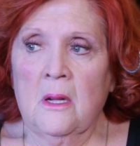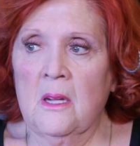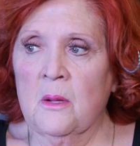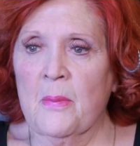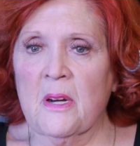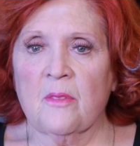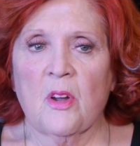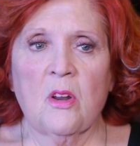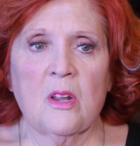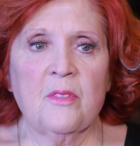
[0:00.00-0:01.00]
In the middle of
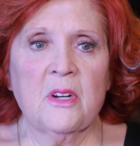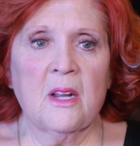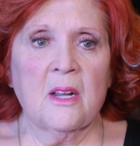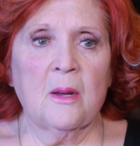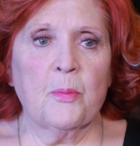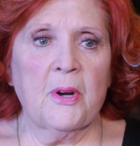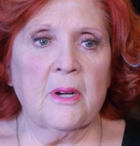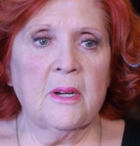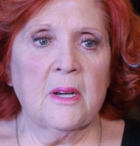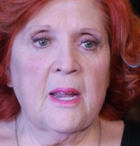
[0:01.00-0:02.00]
all of it, I got
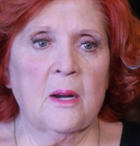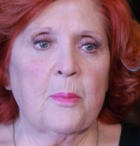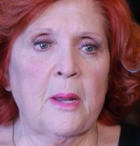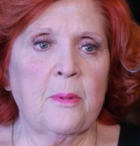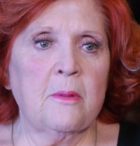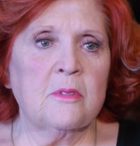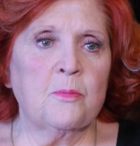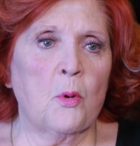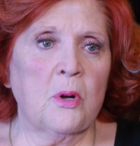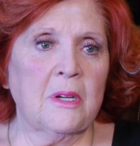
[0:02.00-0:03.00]
pregnant and had a baby that was
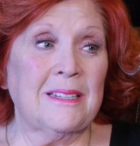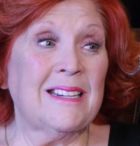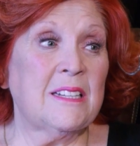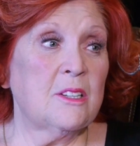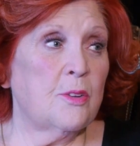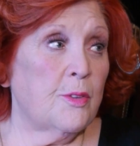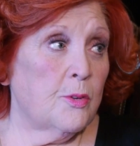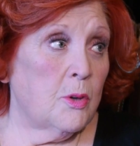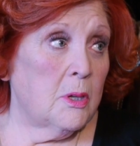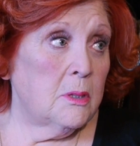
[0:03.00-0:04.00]
born addicted to the
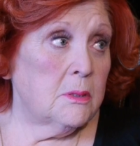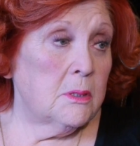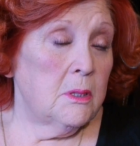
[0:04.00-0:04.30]
drugs.